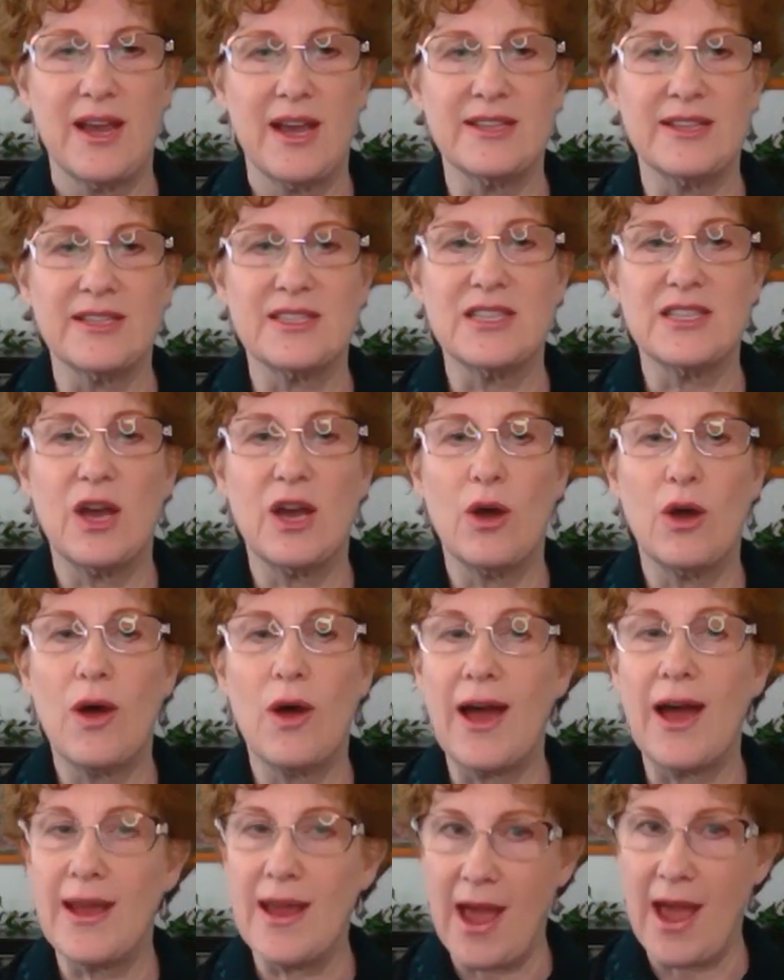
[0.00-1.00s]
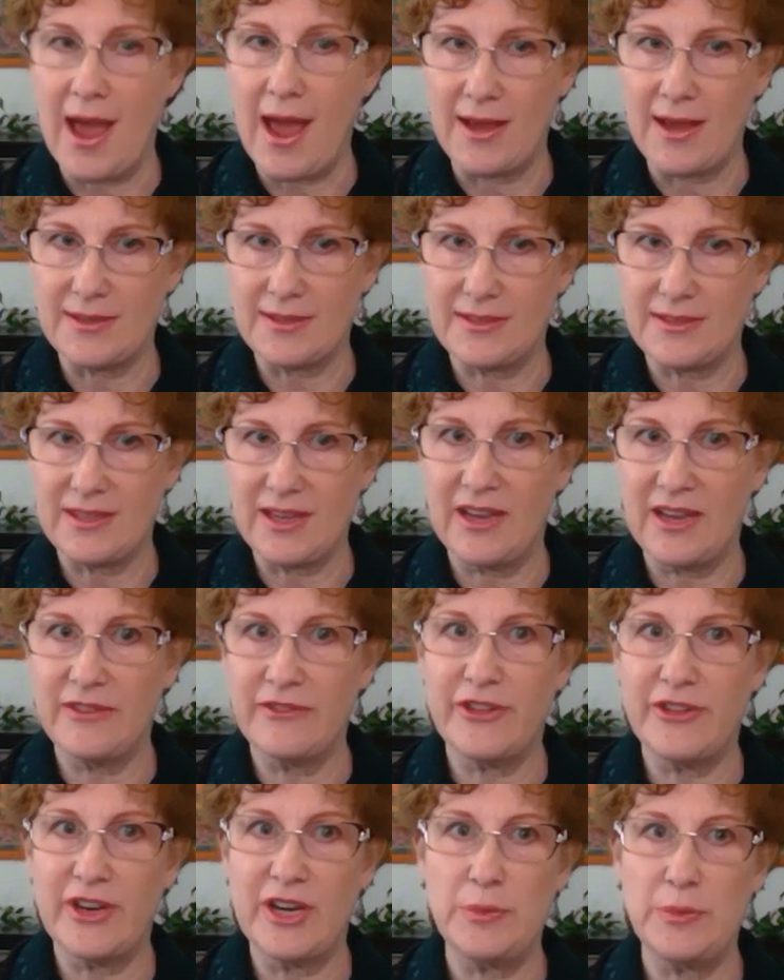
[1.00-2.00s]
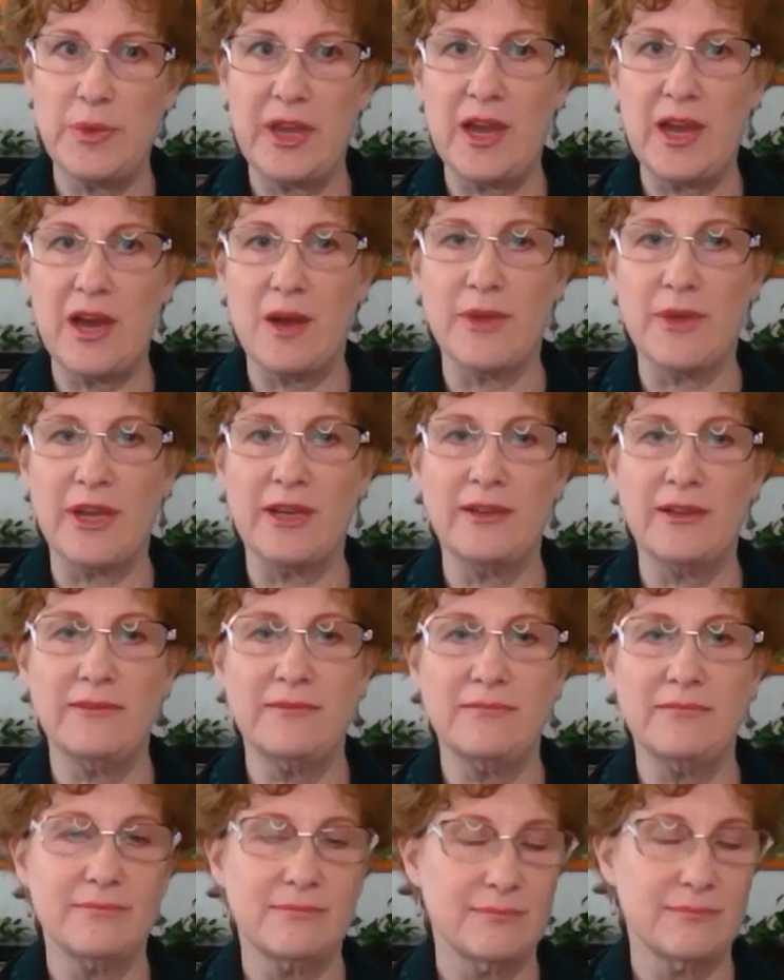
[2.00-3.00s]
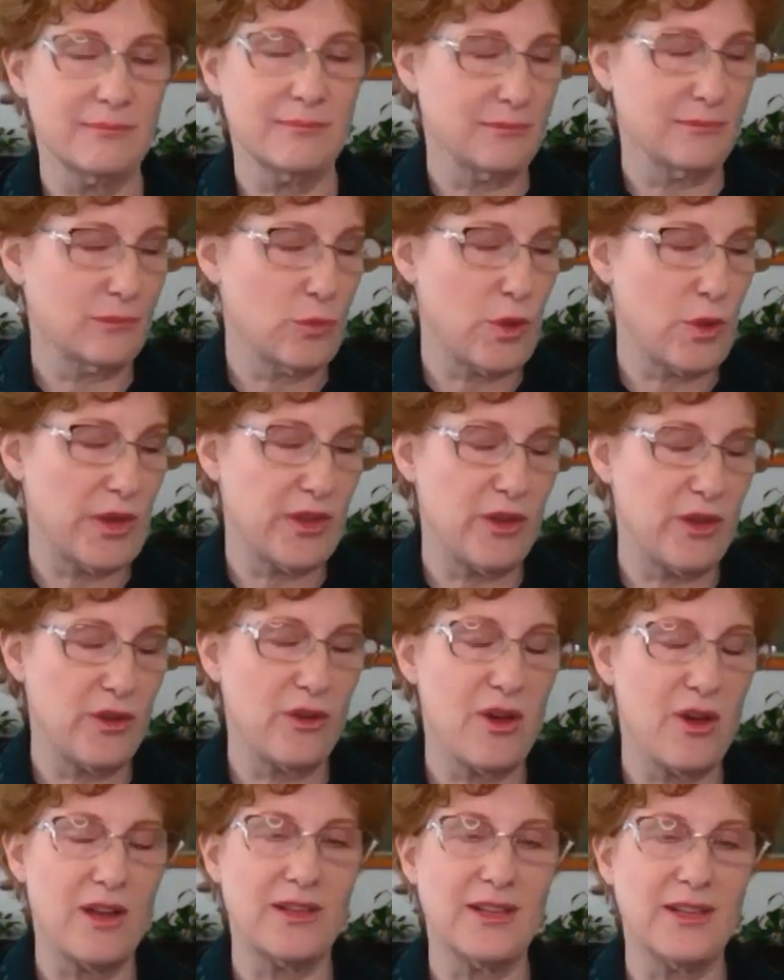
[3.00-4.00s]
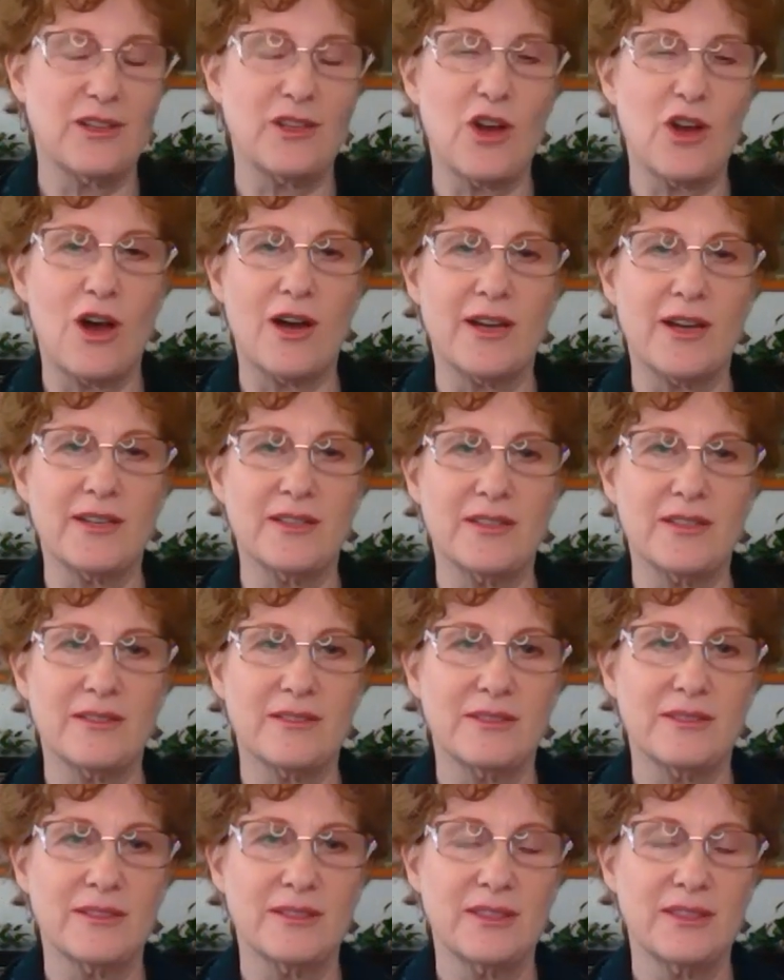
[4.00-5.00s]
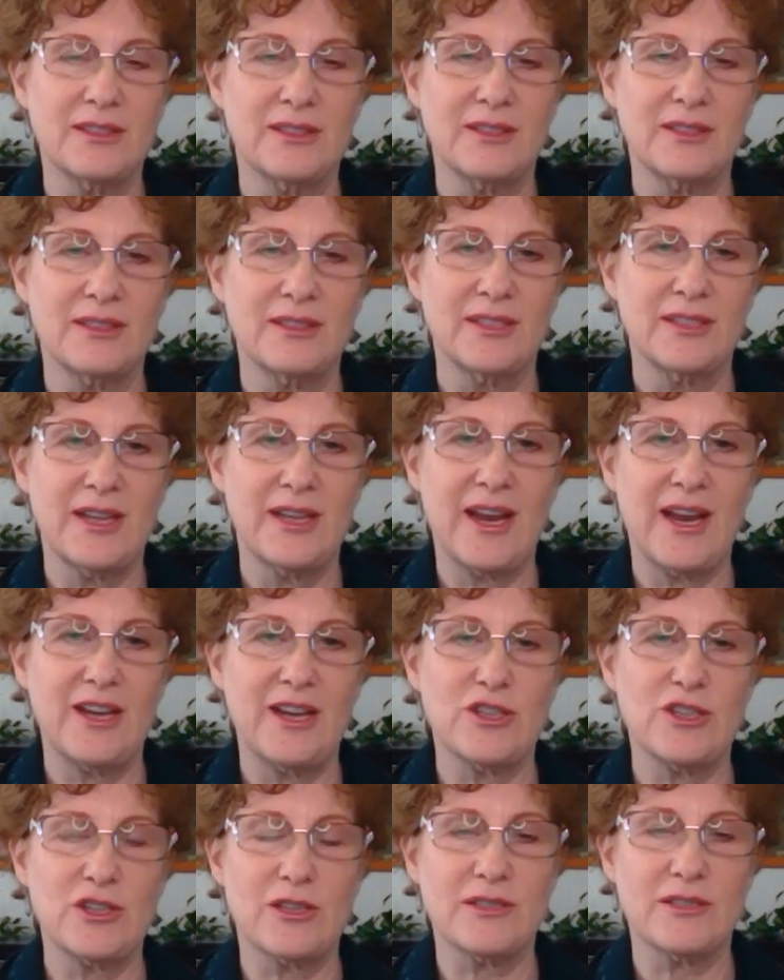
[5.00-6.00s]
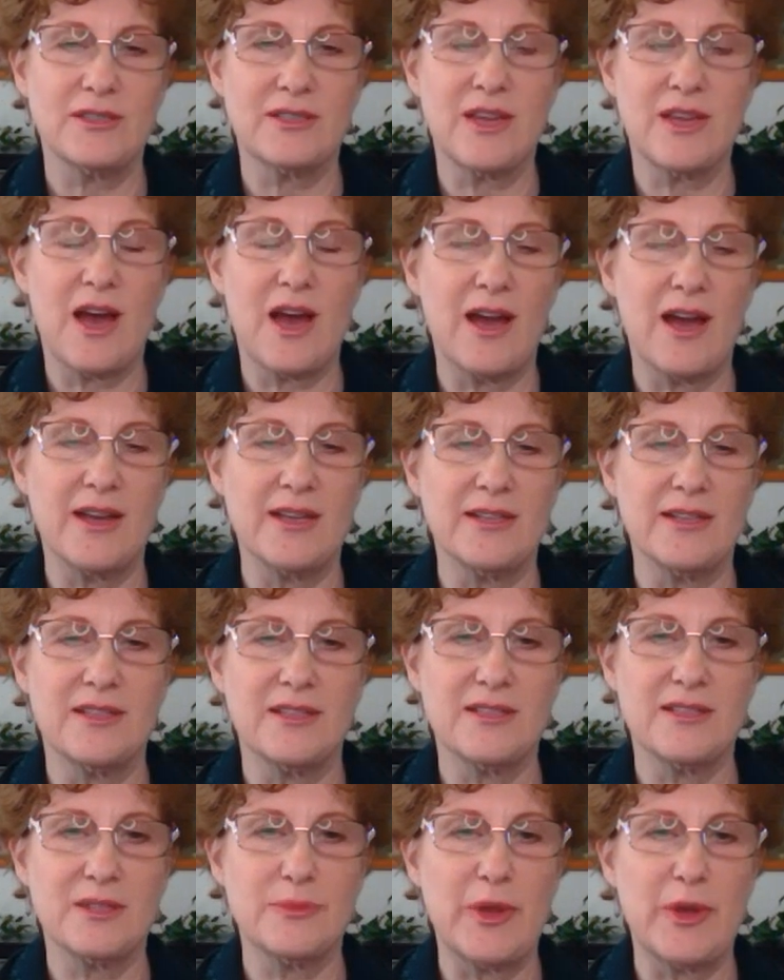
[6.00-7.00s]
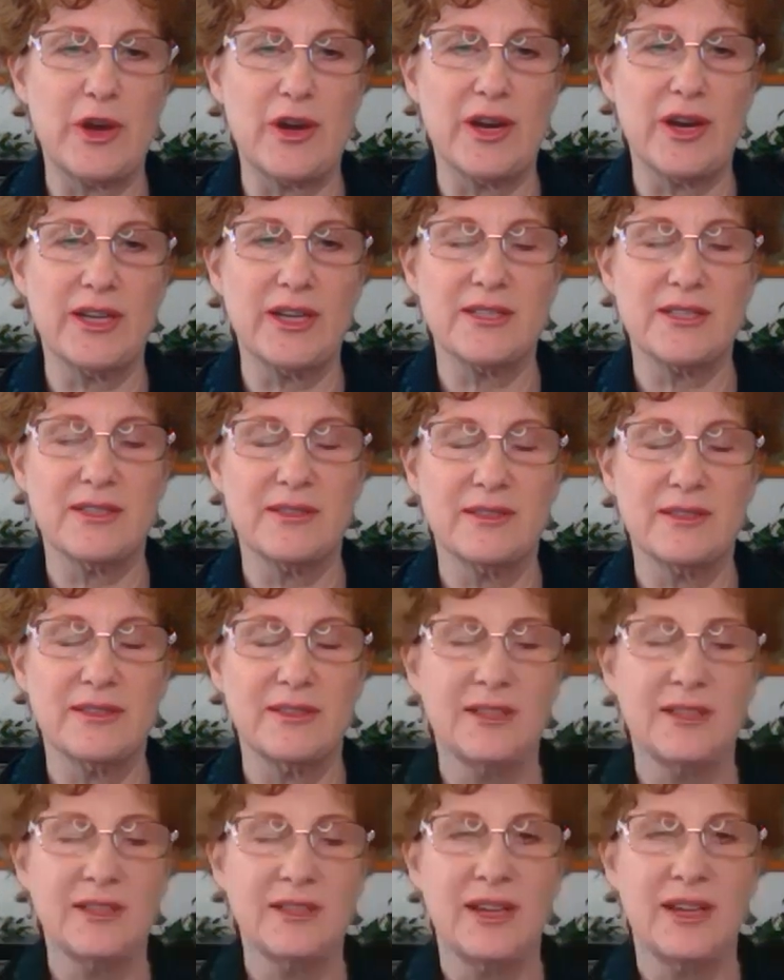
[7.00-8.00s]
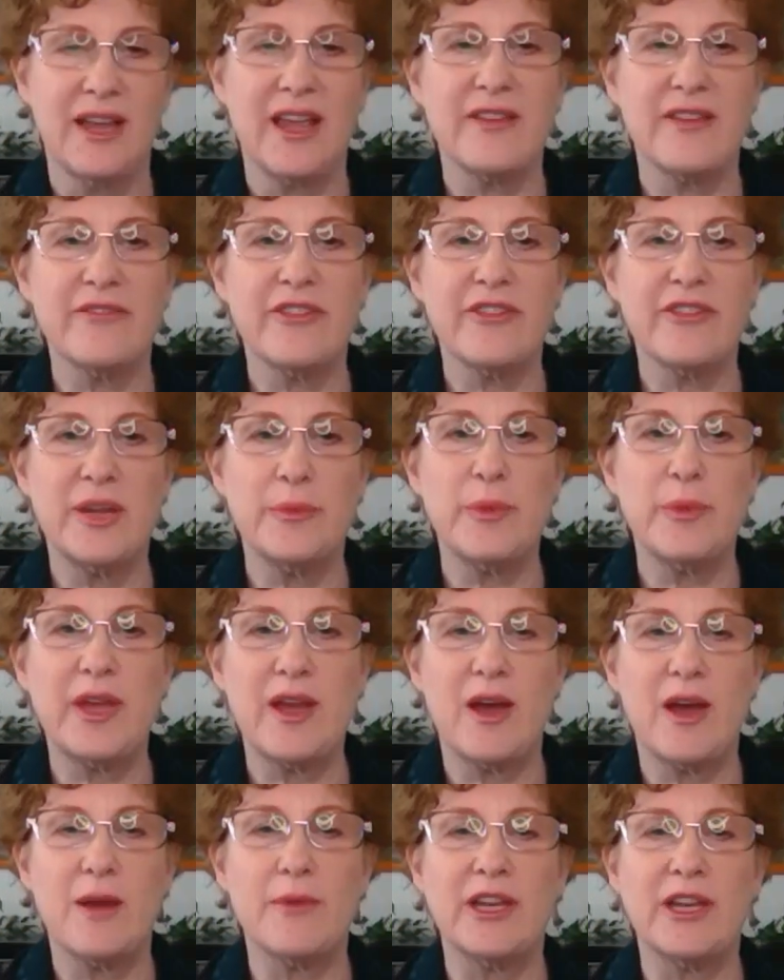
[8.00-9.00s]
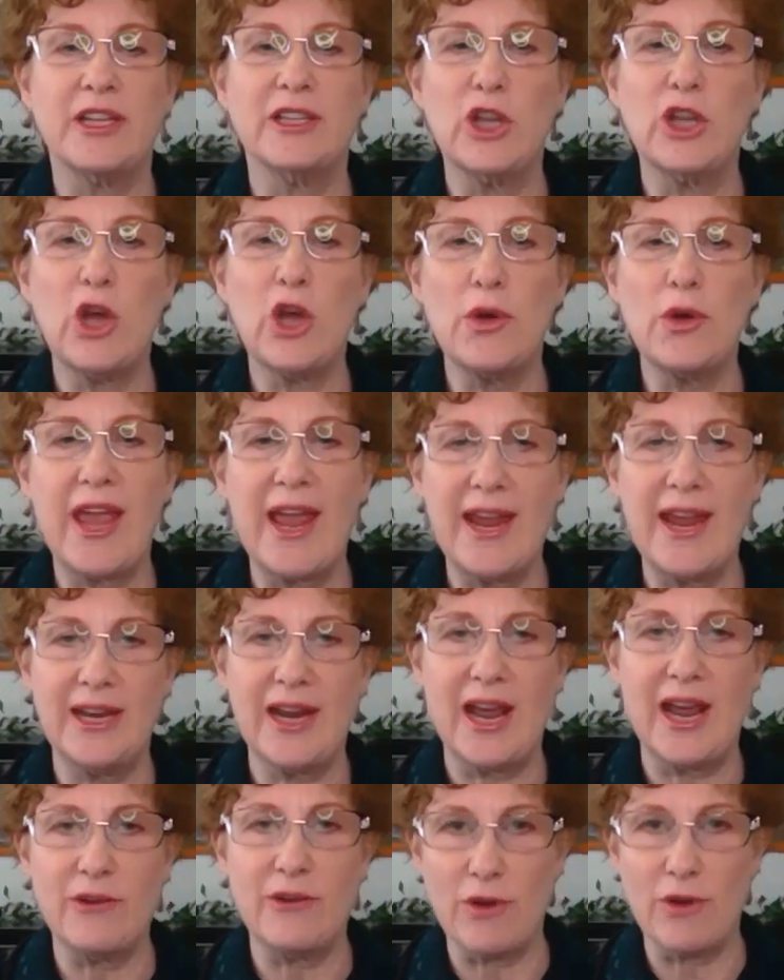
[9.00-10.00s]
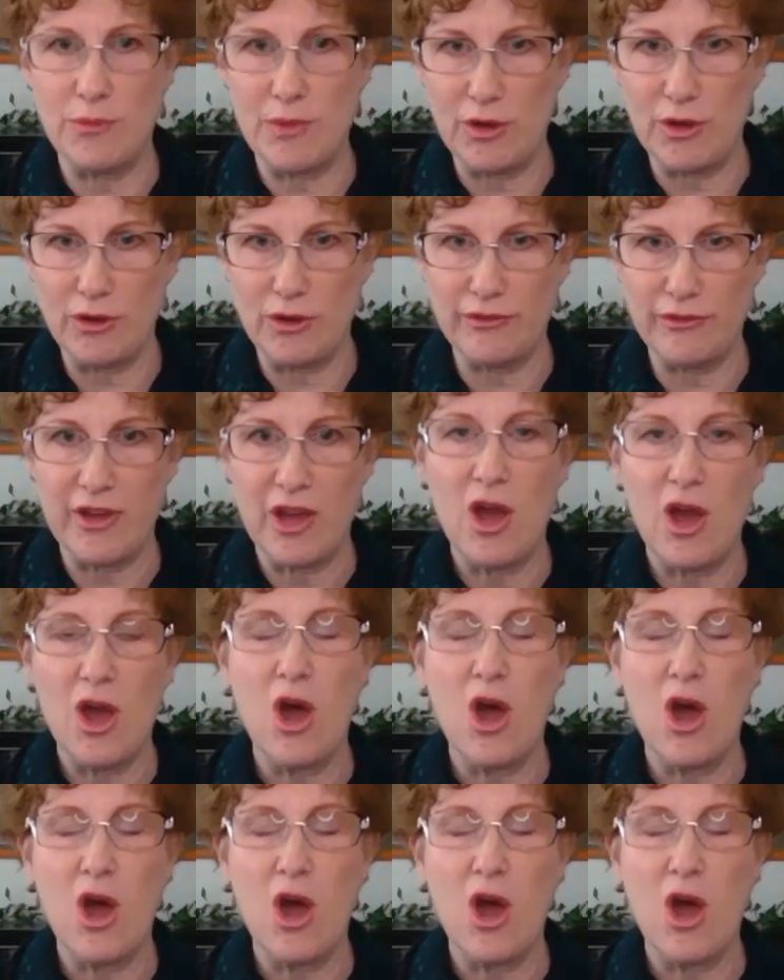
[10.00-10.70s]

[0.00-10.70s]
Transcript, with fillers: And so I ask infinite becoming, whether you call it God, angels, guides, spirit, infinite becoming, locate and remove